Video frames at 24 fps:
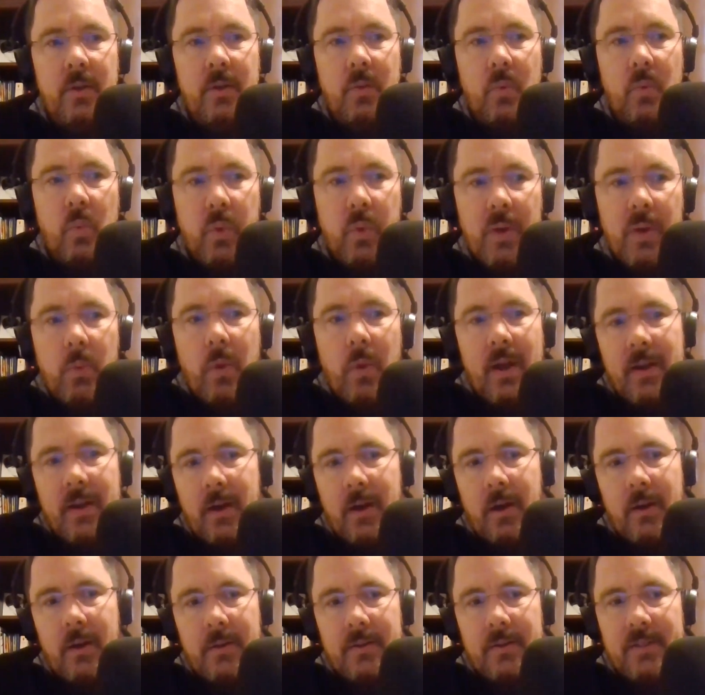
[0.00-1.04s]
We want
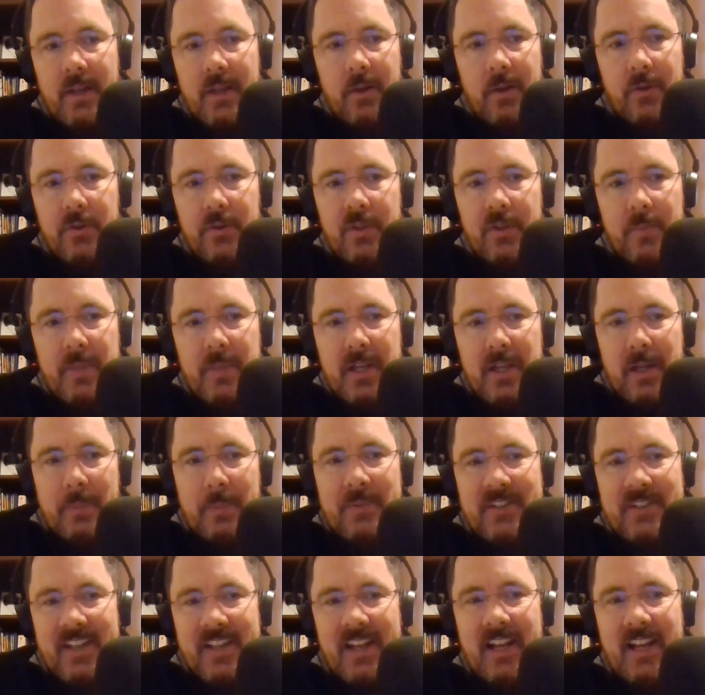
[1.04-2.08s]
sellers to be
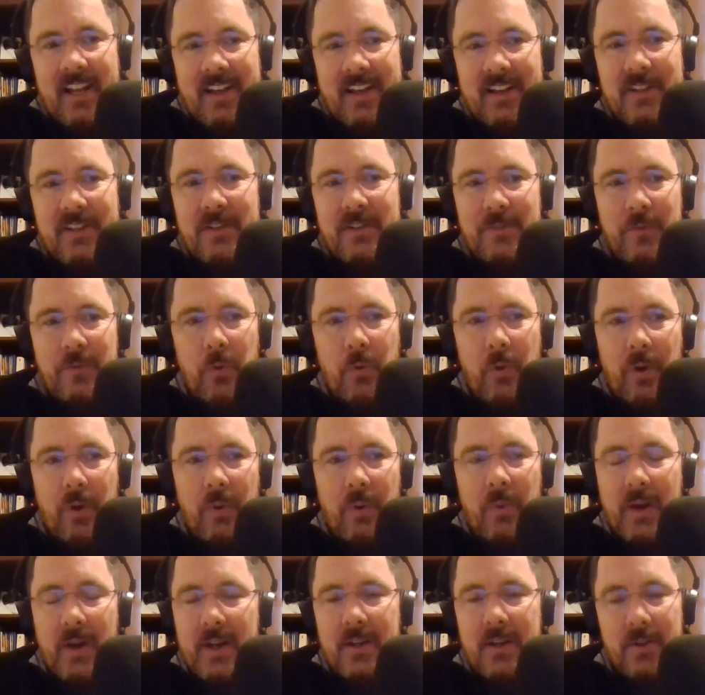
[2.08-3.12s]
upset at us for
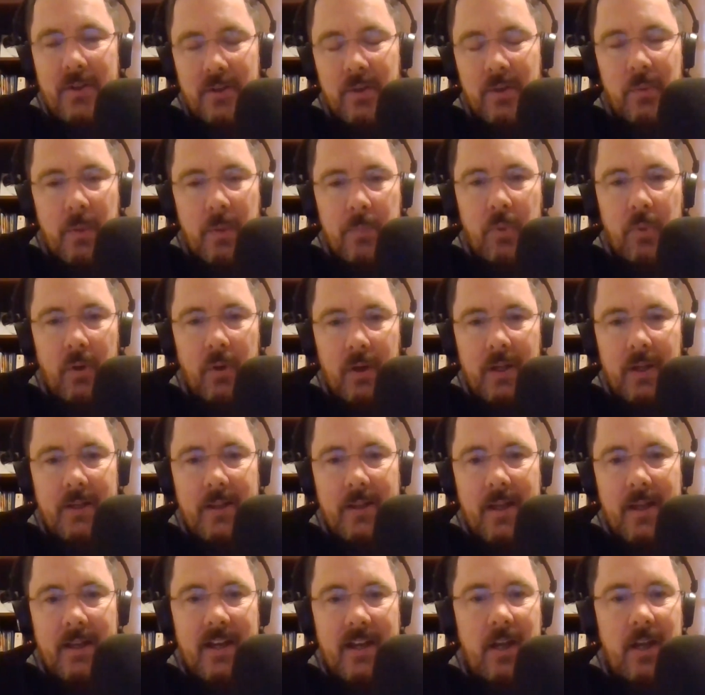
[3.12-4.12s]
writing a good report like that.